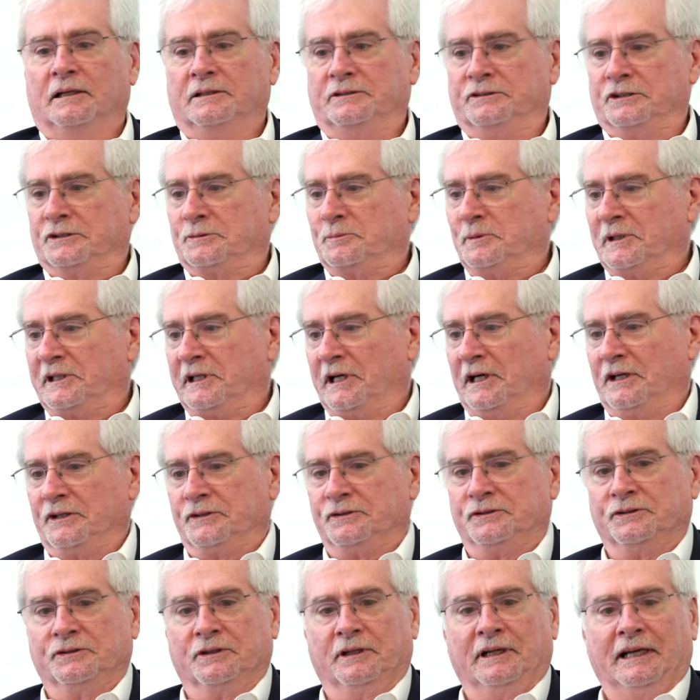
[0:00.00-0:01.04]
Just
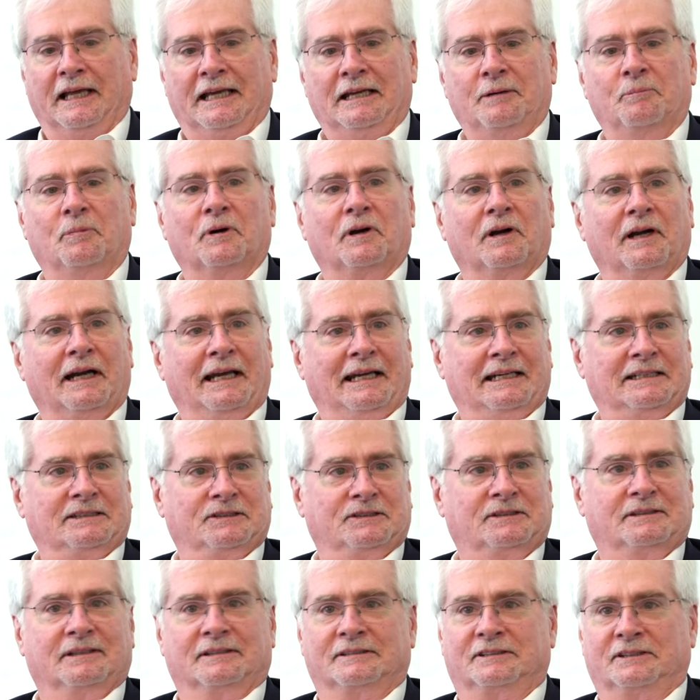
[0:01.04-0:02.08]
because your neighbor
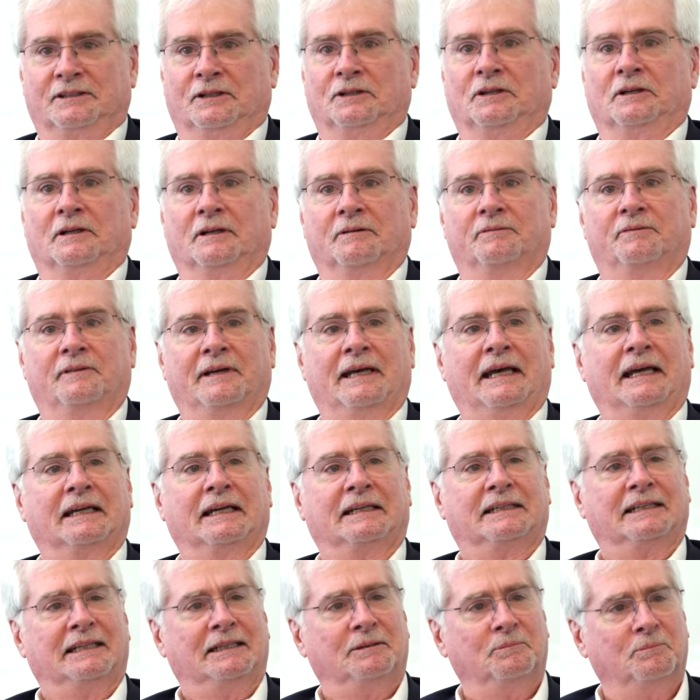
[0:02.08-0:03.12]
has a certain
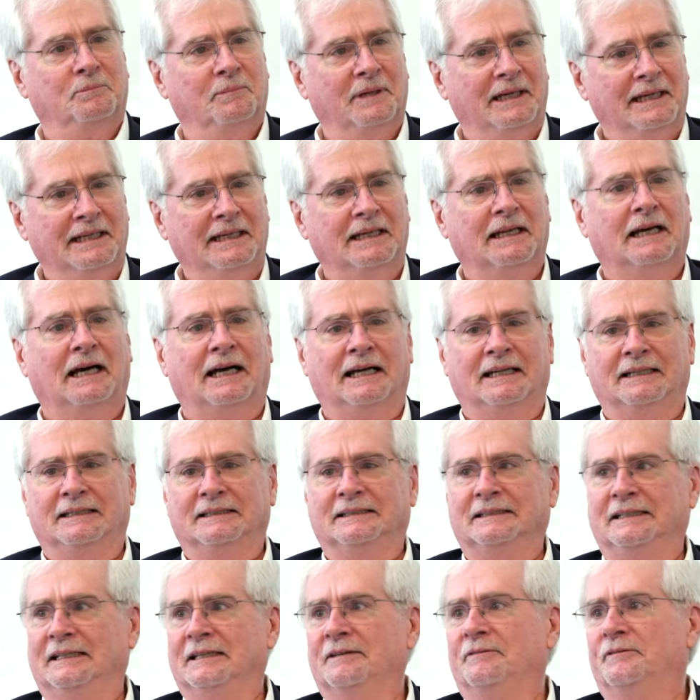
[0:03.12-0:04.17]
effect, it may not
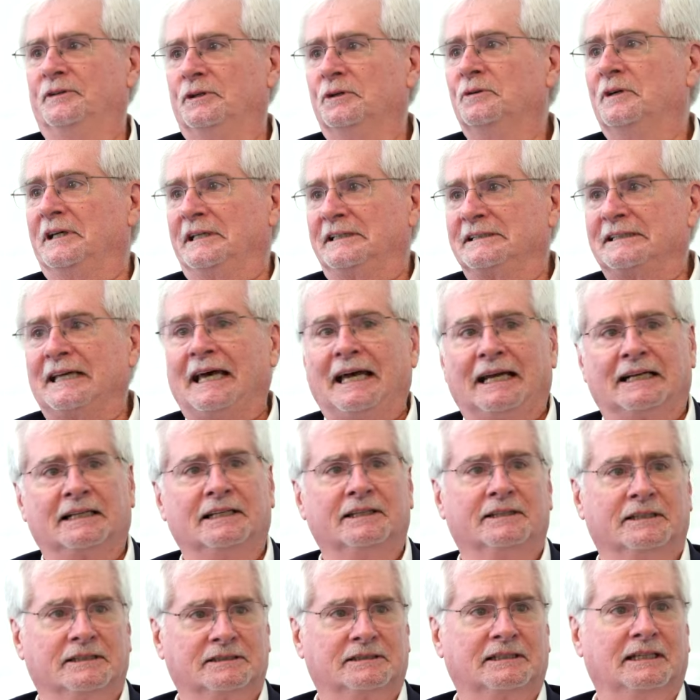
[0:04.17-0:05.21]
give you exactly
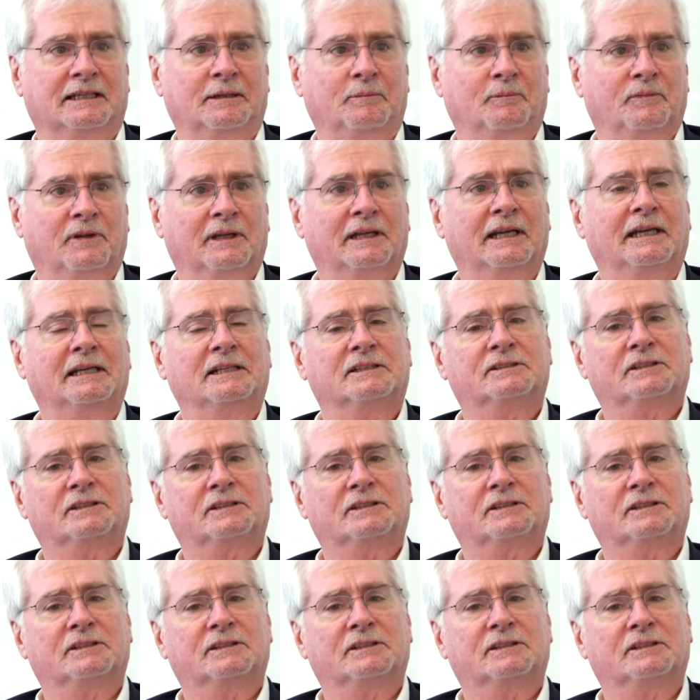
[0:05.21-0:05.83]
the same thing.